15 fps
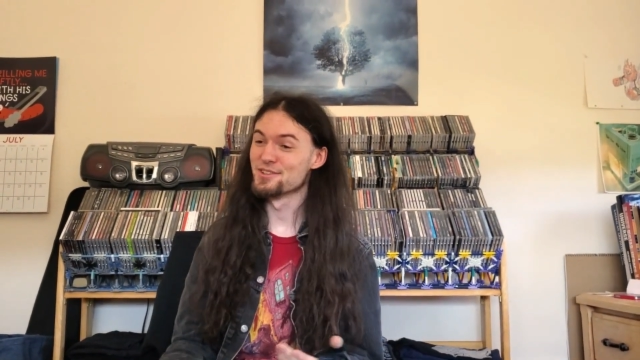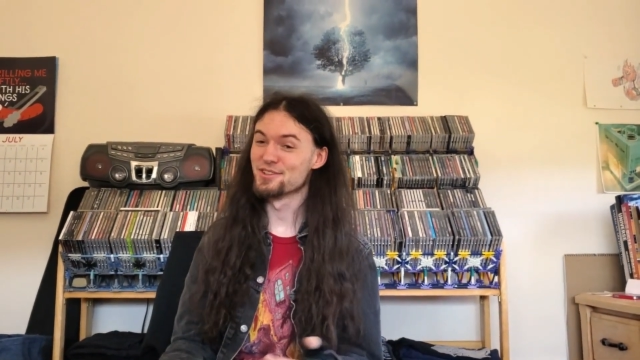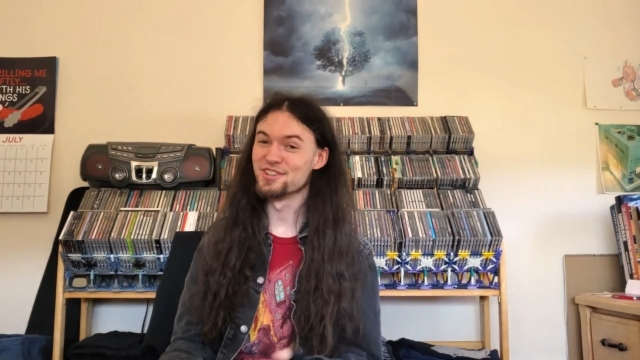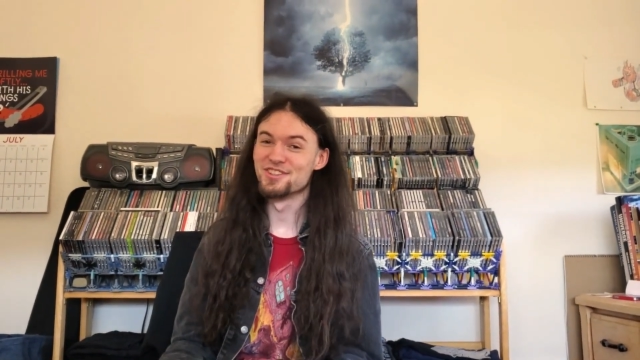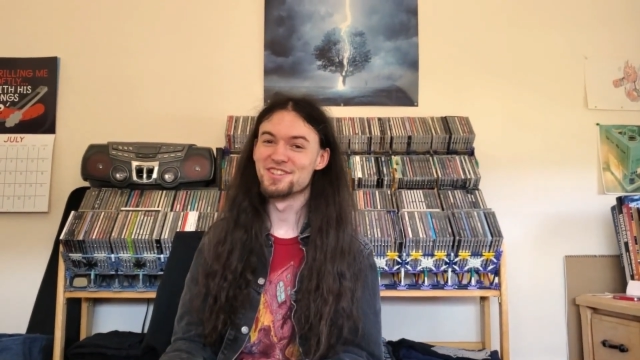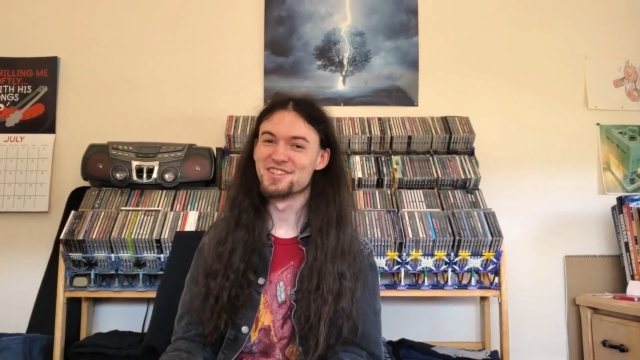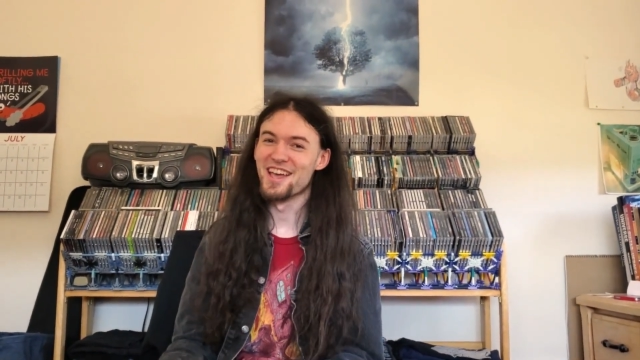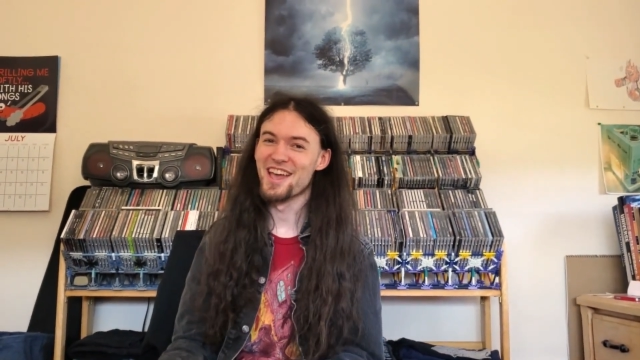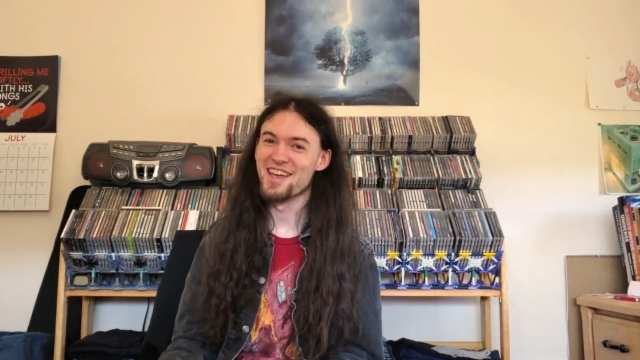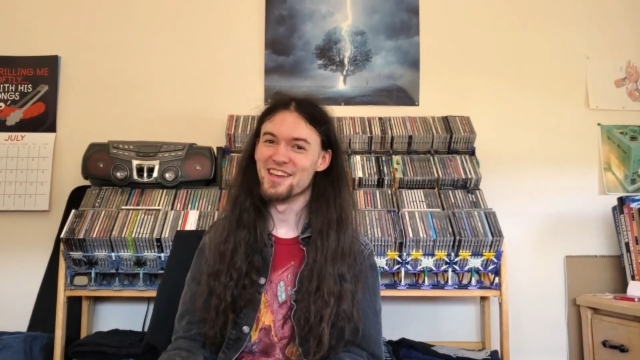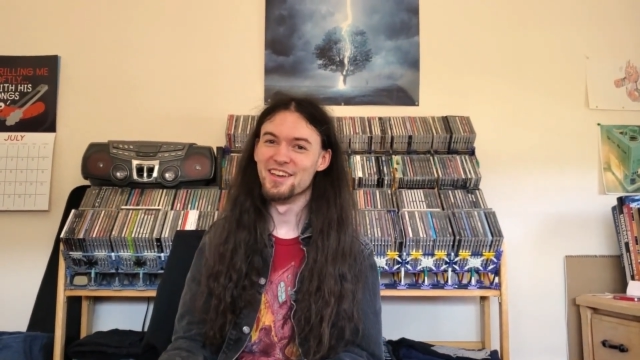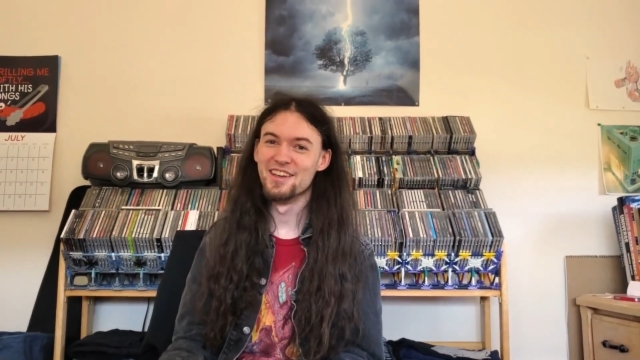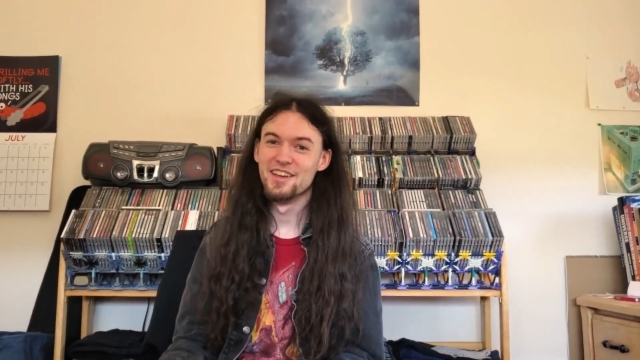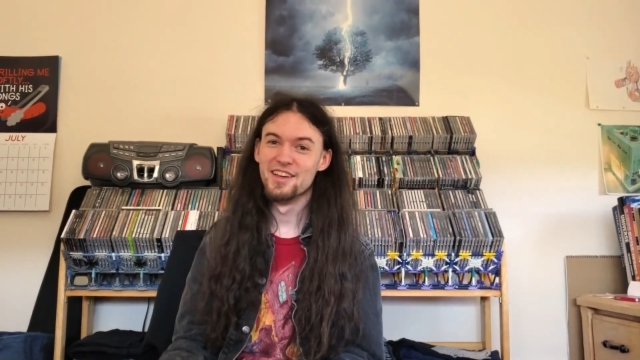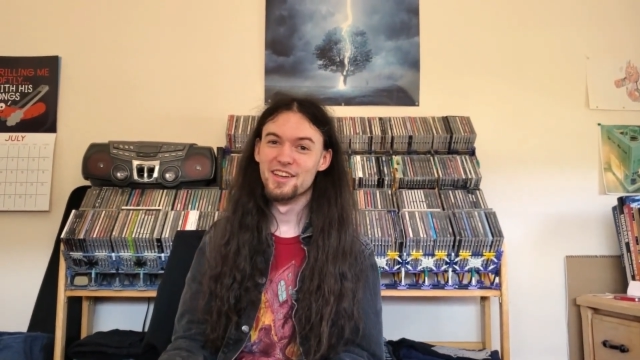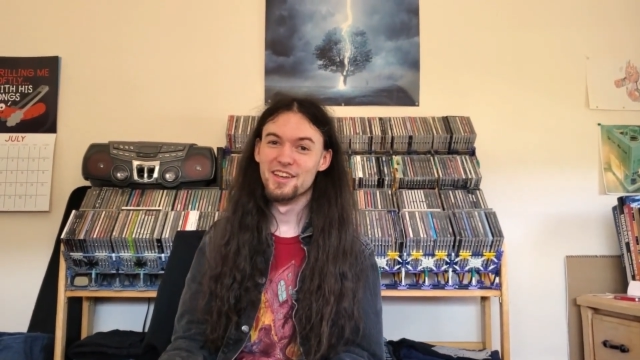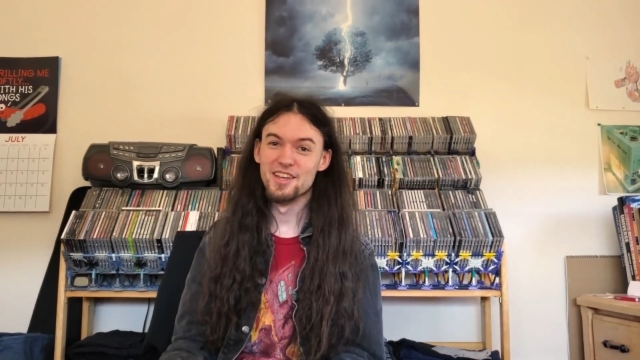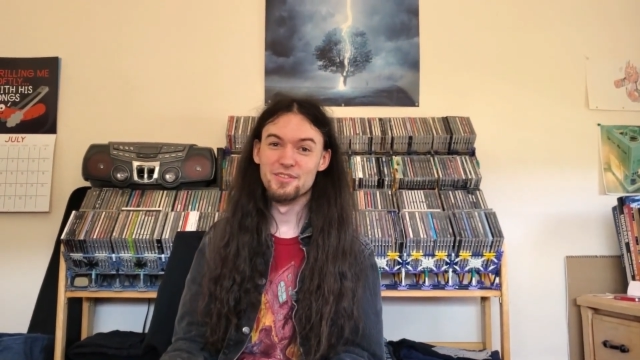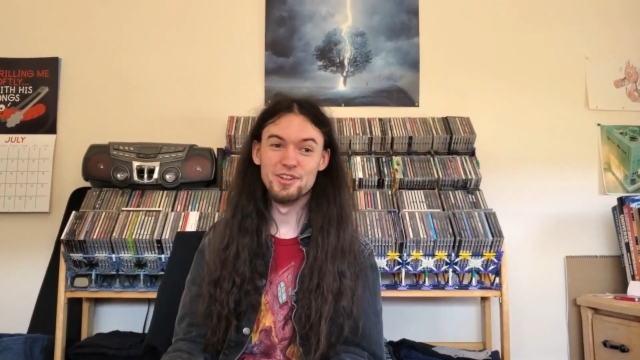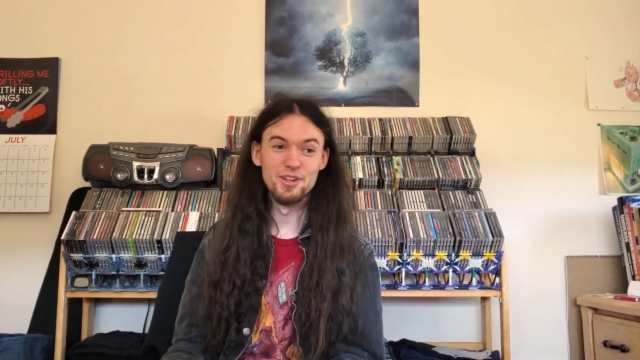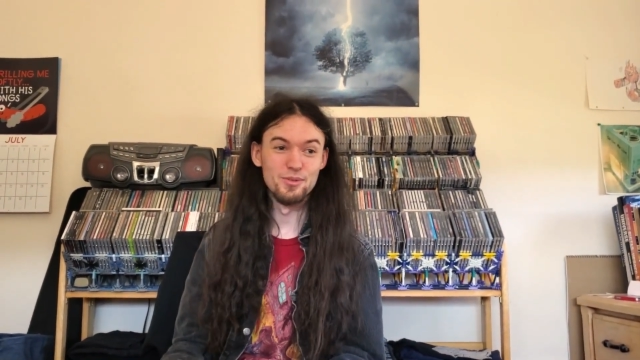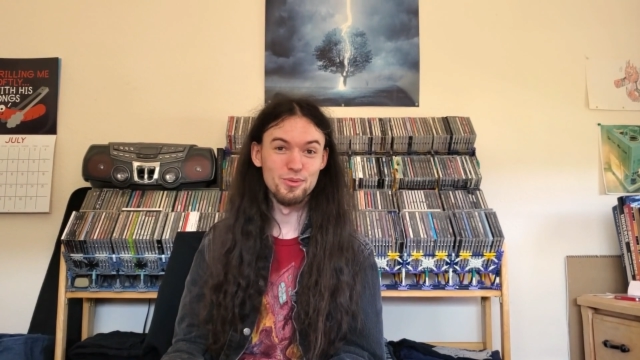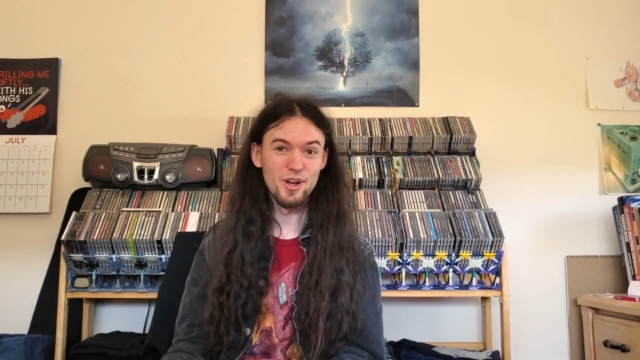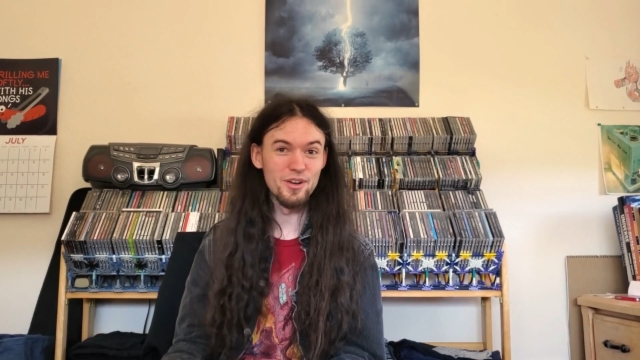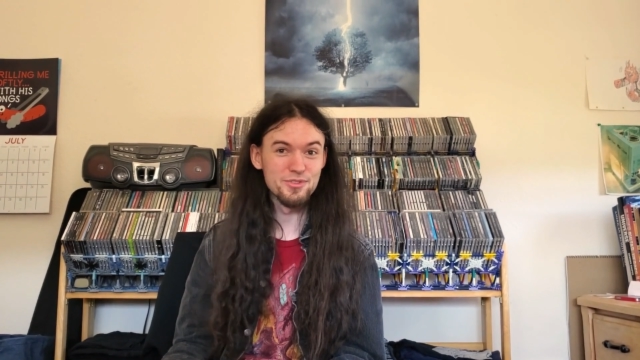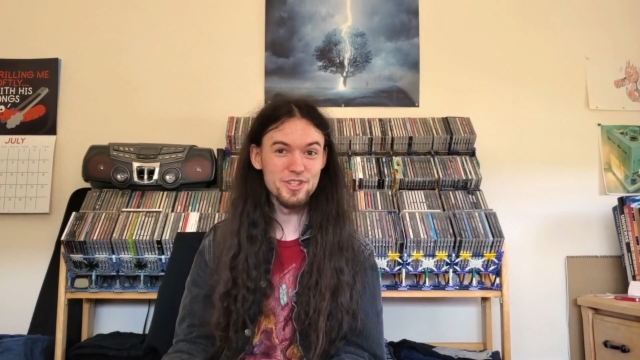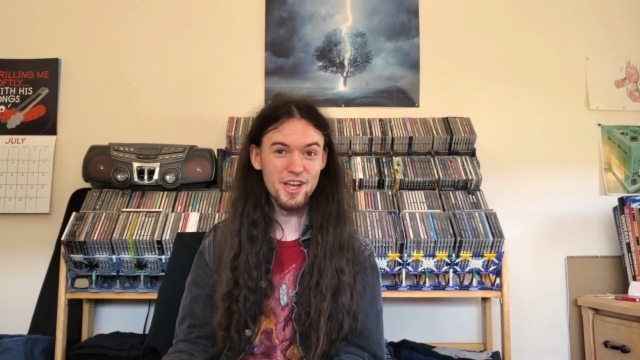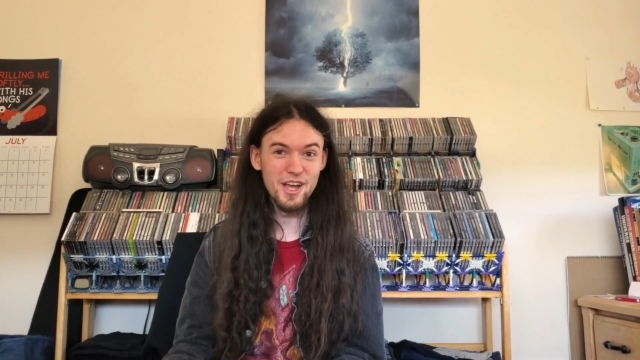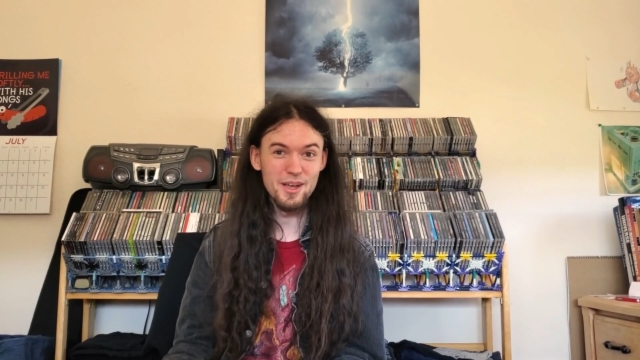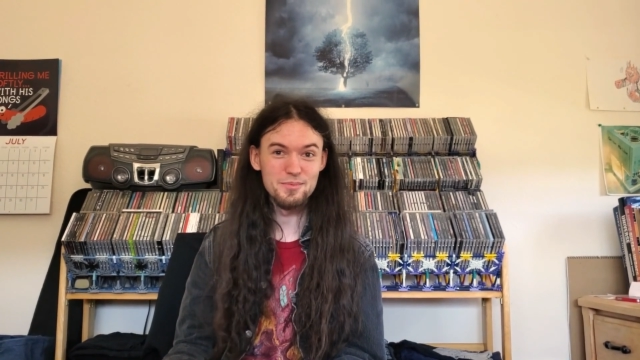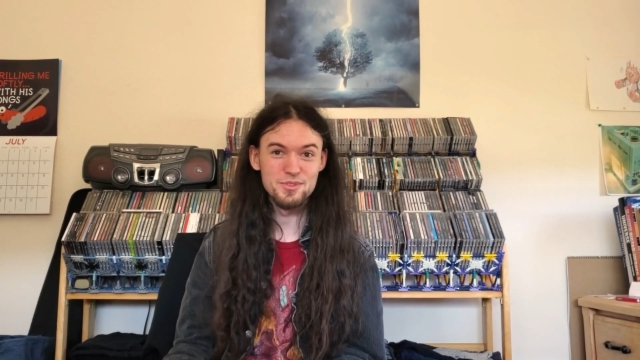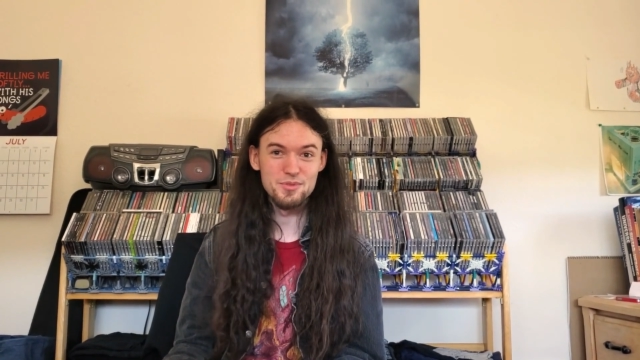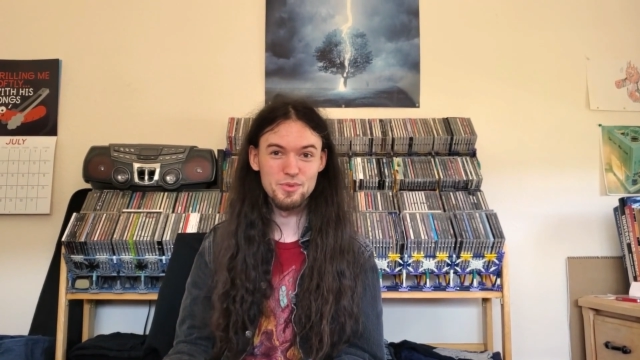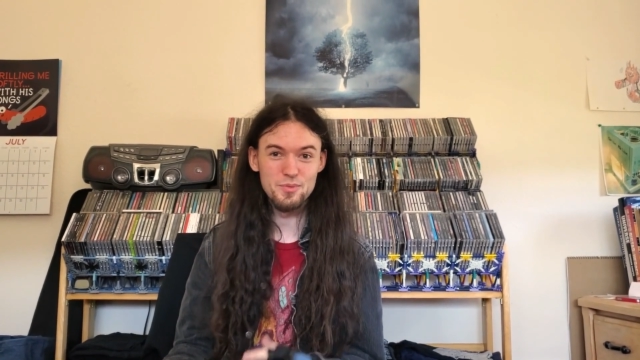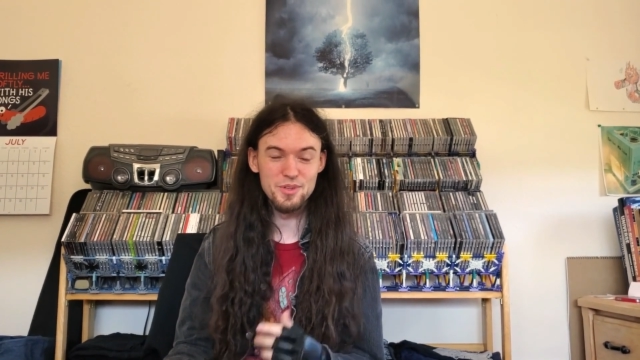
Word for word: you could say, even in rough times,